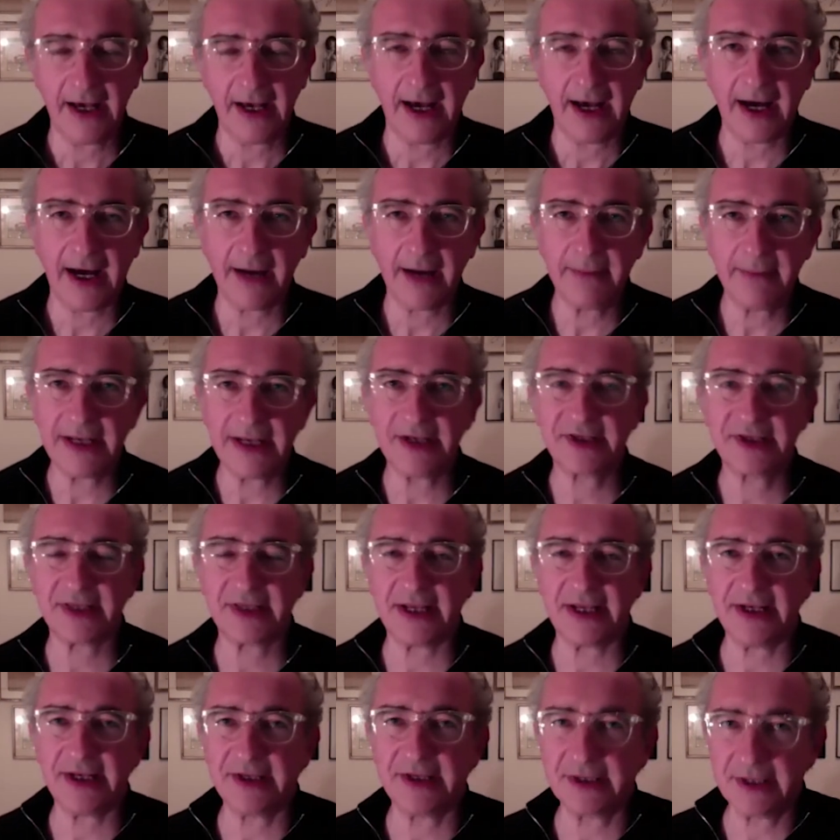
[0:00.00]
uh, but it's
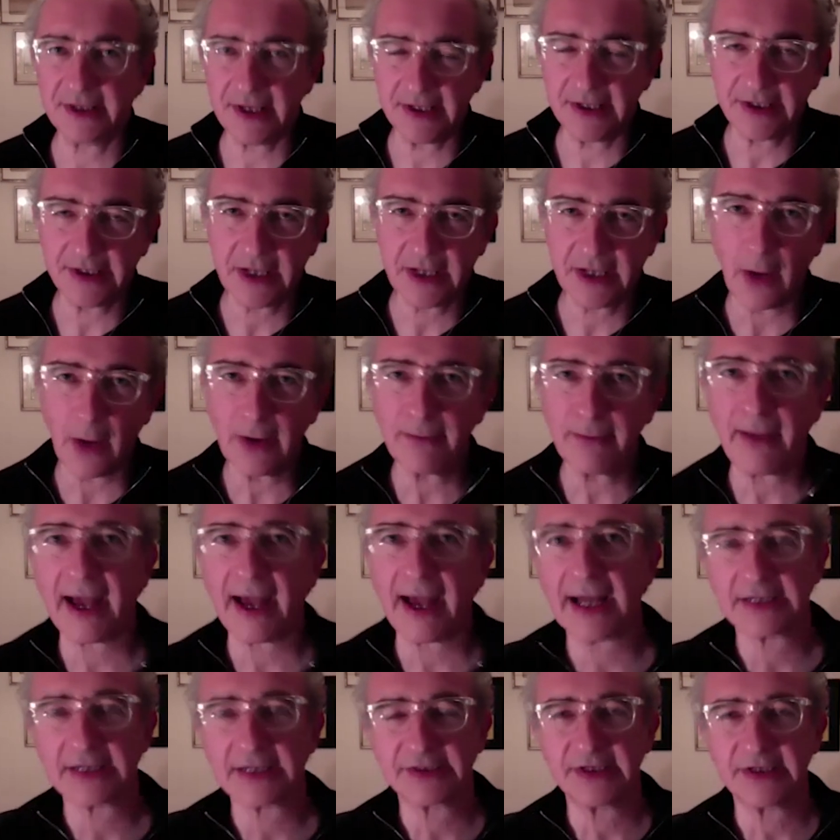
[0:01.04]
it's it's going
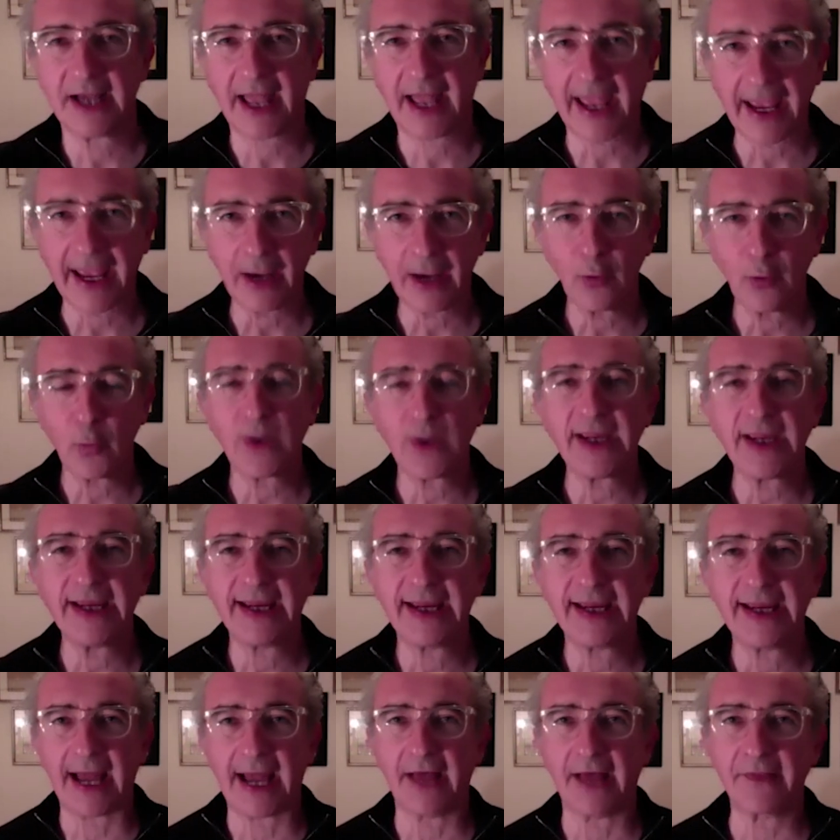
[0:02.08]
back to how we
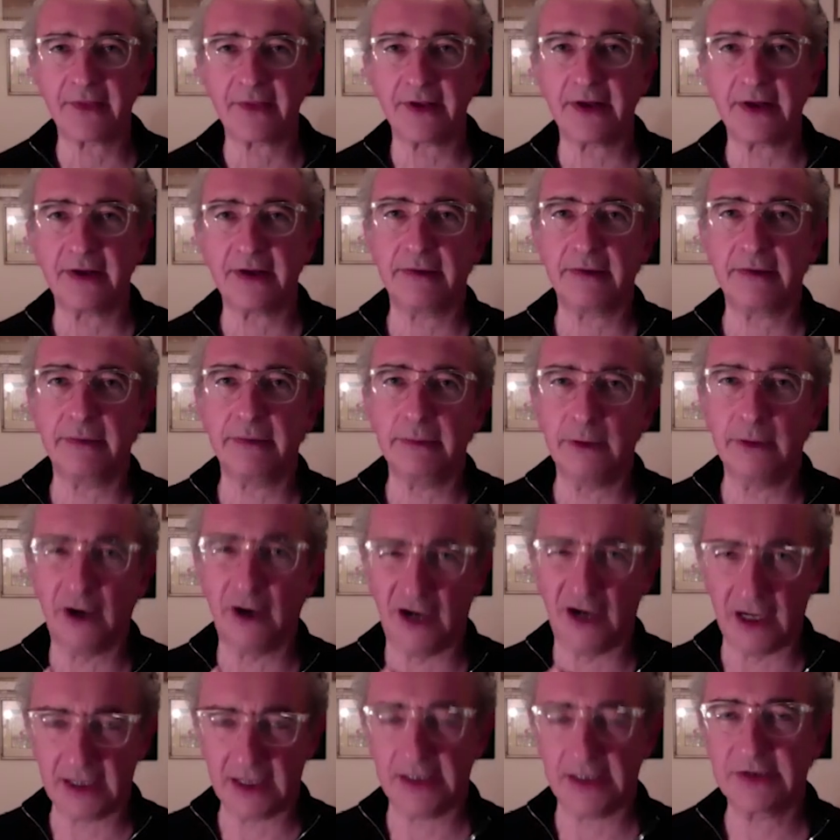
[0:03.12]
gather
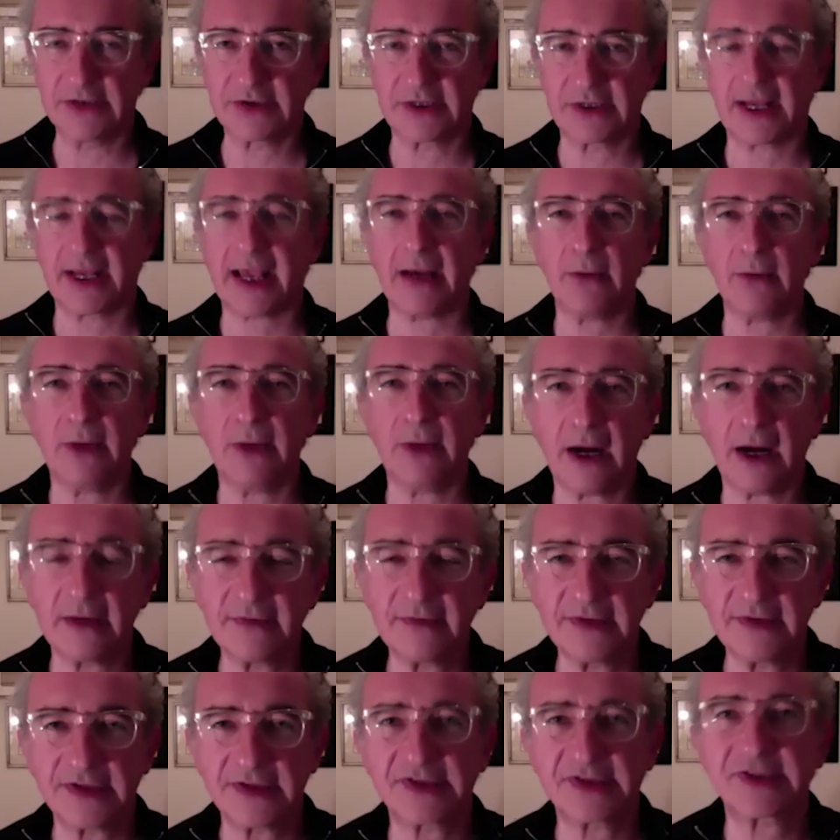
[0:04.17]
knowledge and how we
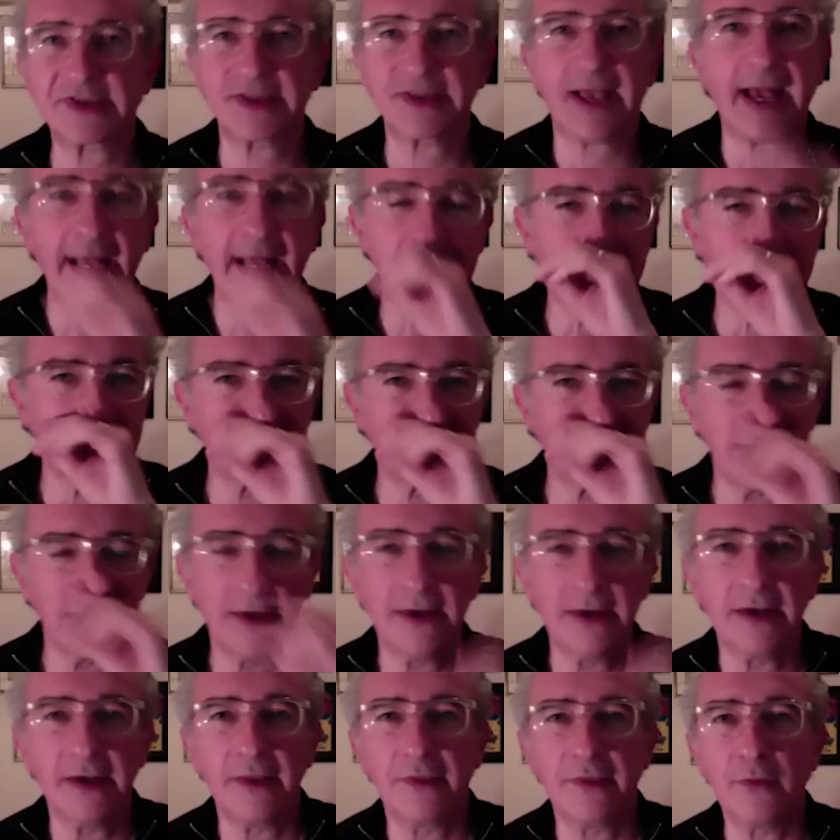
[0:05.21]
understand
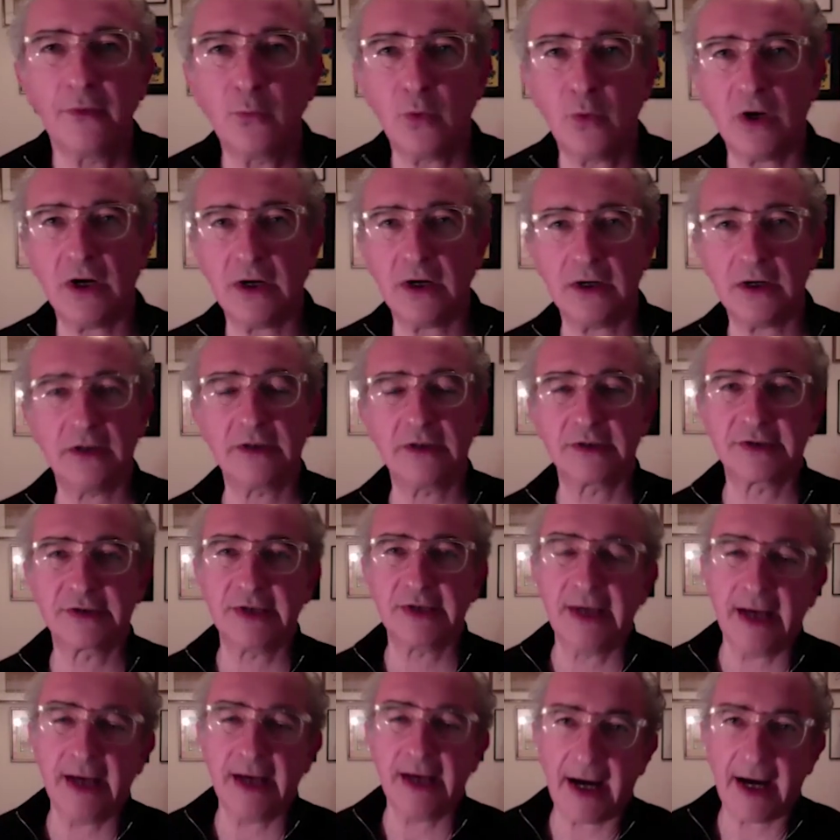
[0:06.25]
the world
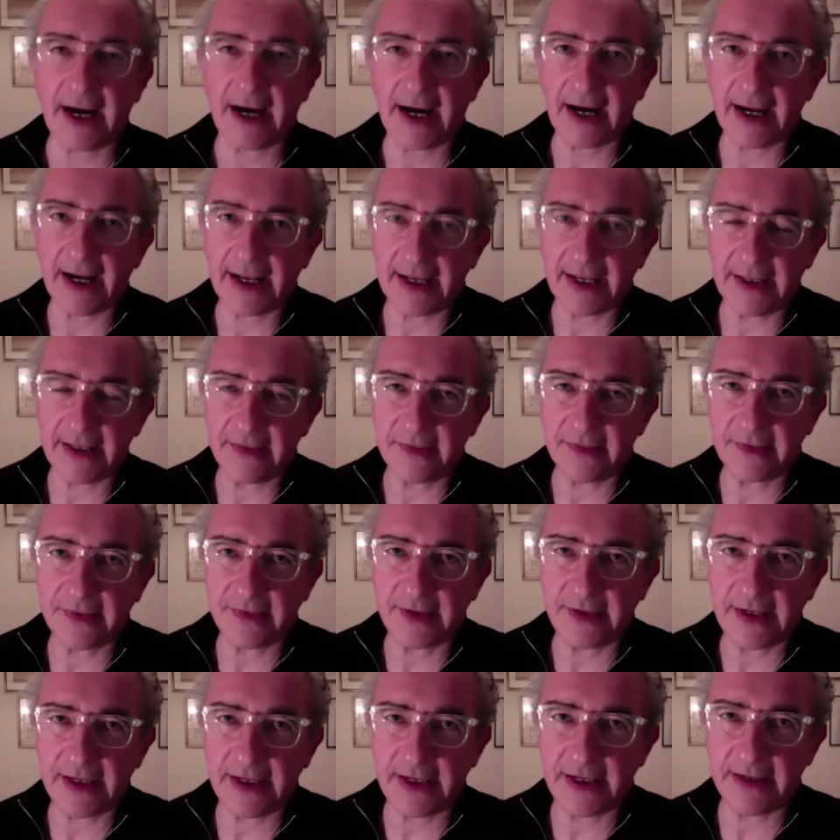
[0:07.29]
uh, in
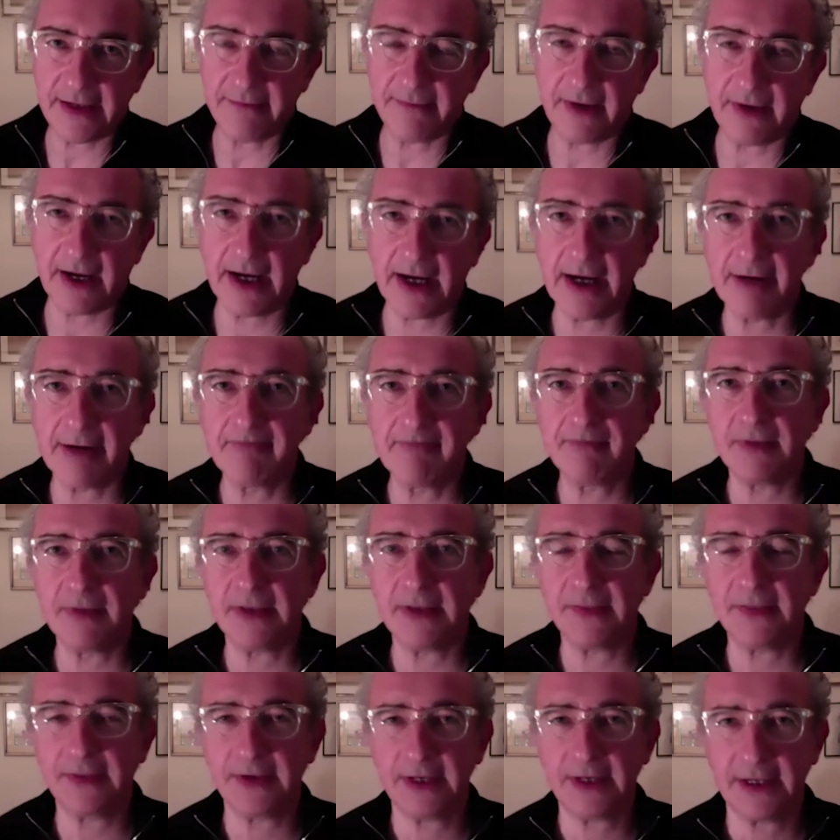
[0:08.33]
the um,
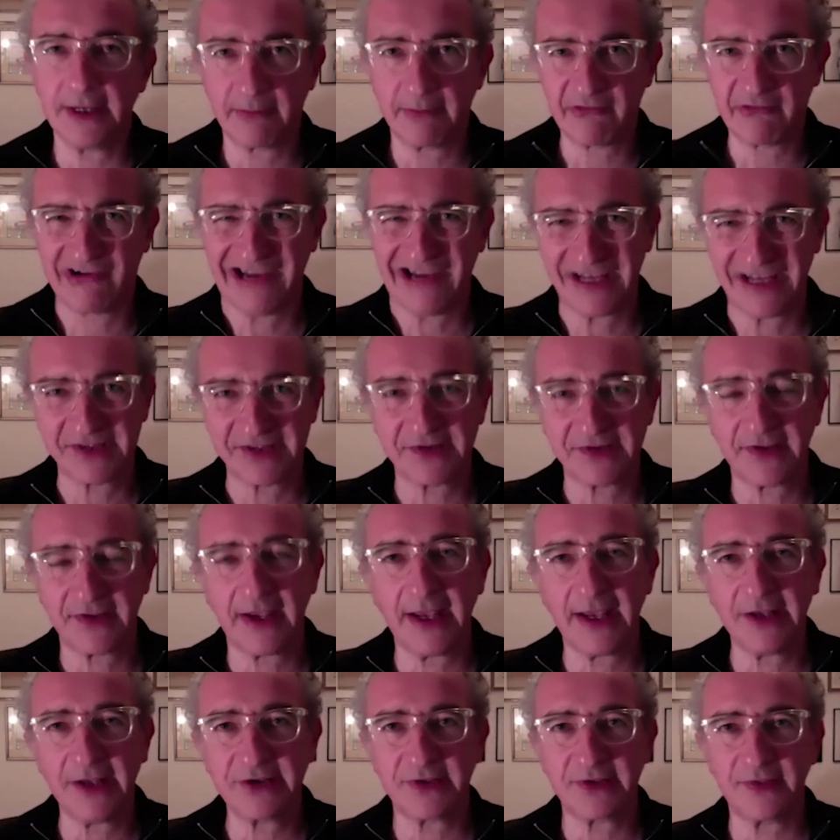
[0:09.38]
in the in our present
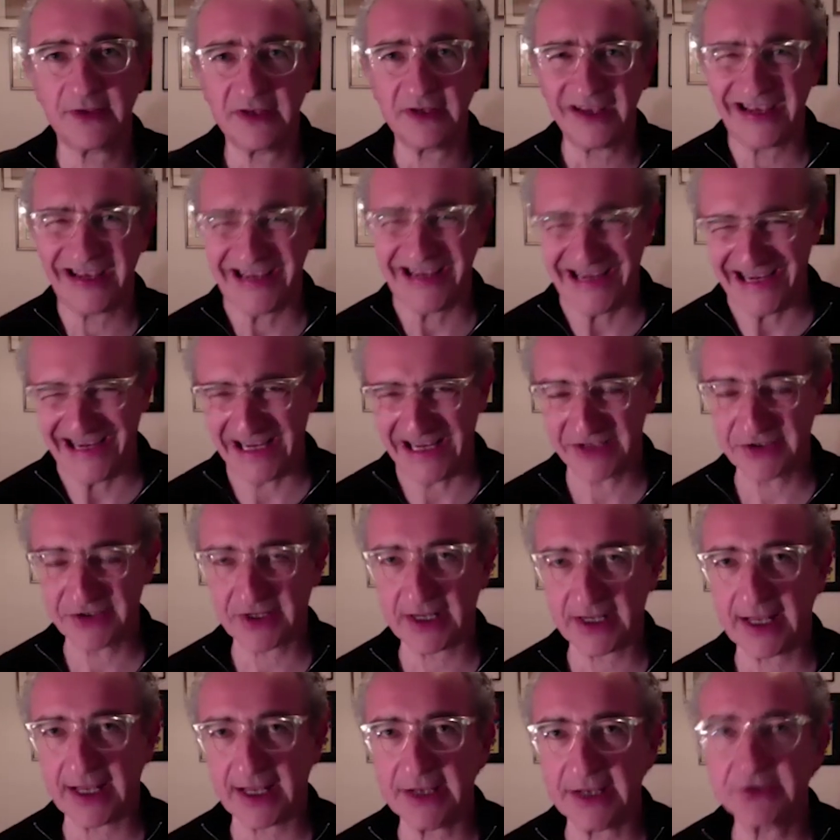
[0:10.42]
age, in the
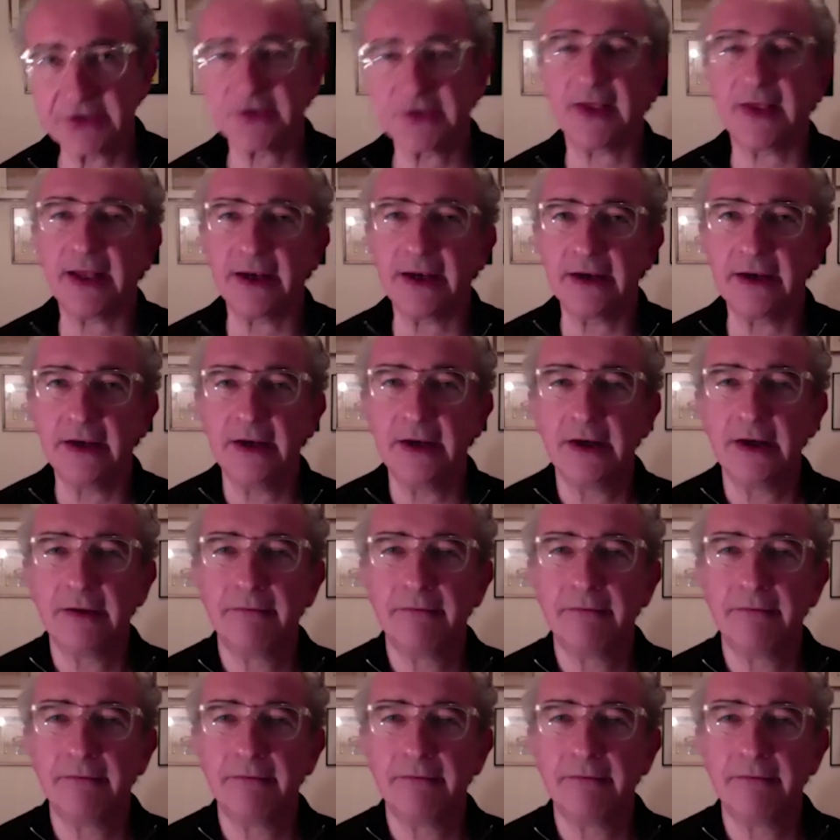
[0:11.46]
digital age, and then.